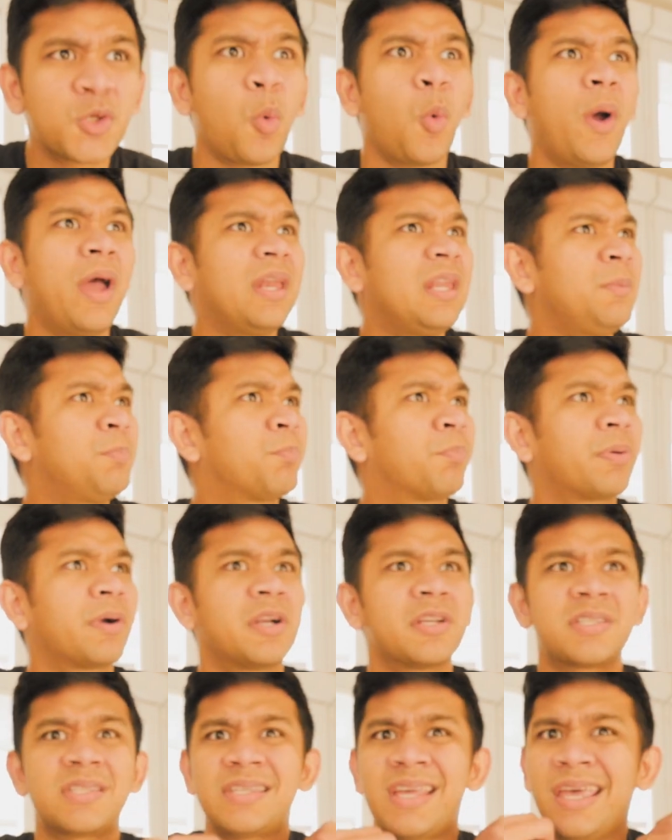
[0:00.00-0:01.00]

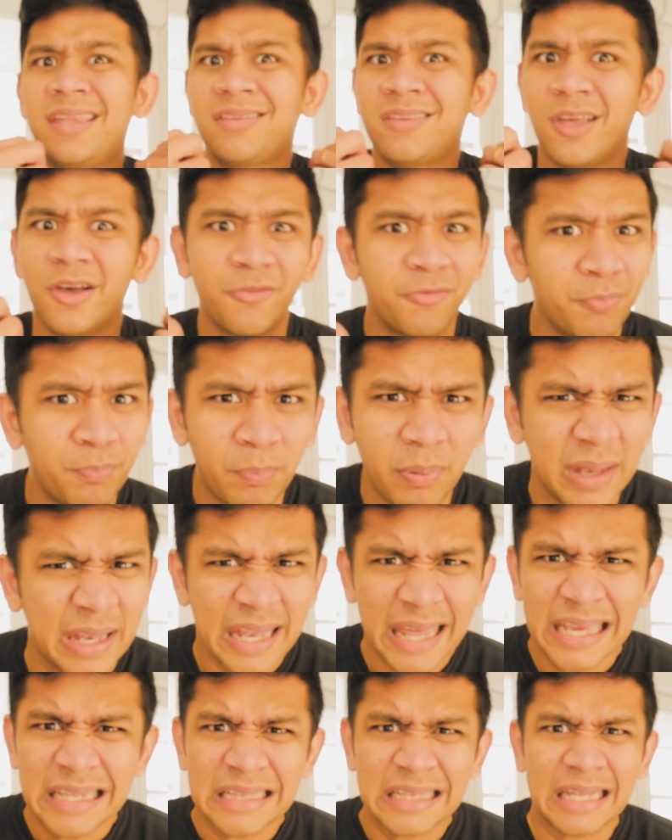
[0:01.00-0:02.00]
20% of
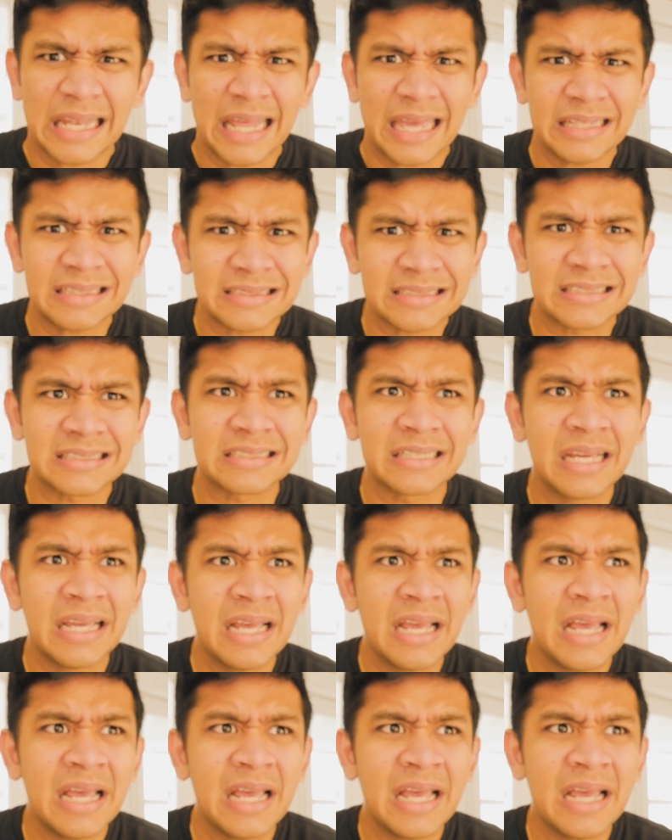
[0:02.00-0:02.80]
platelets,